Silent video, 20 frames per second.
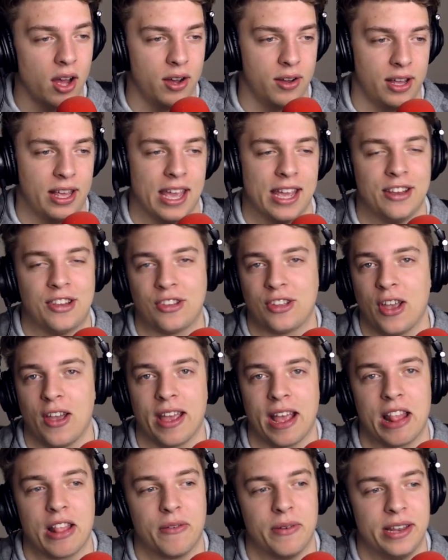Oh, okay. He's just
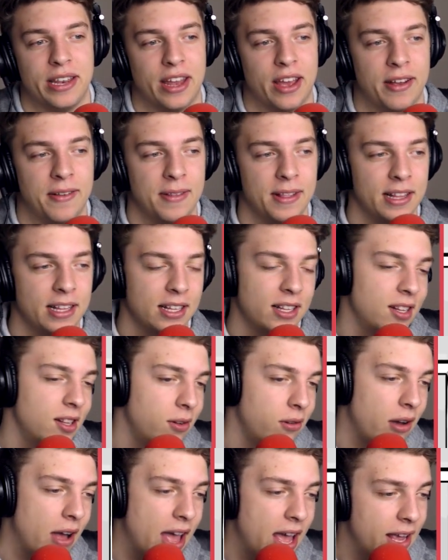going out the window.
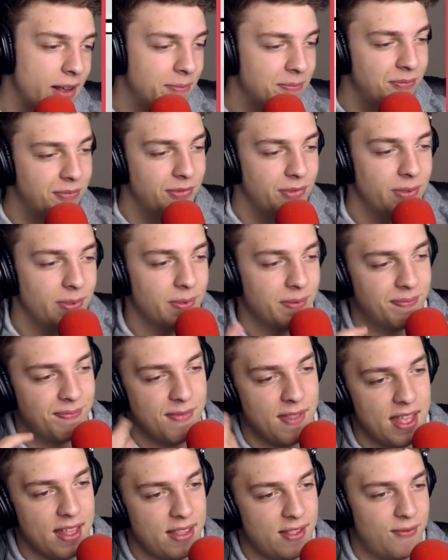Well, hey,
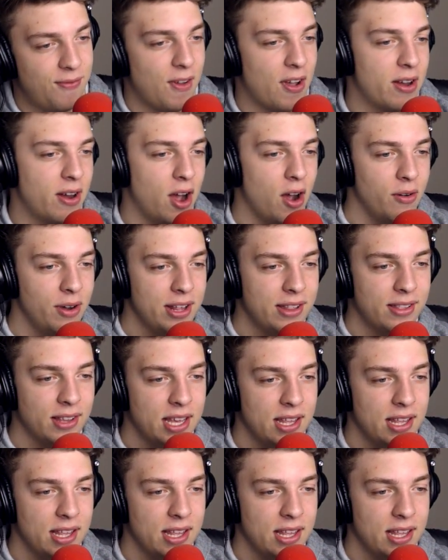that's fine. Oh, he's,